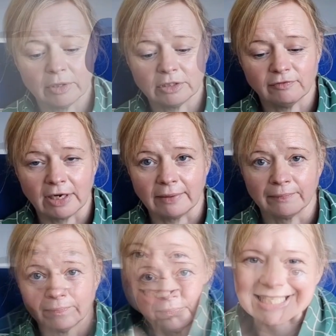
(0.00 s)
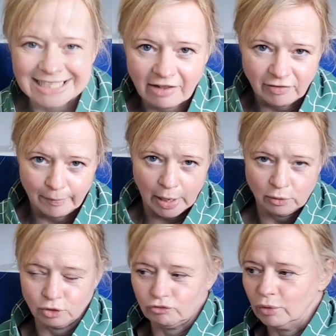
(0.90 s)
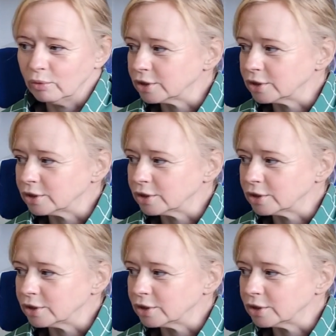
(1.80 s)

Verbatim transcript: beautifully. This one is a self-imposed rule.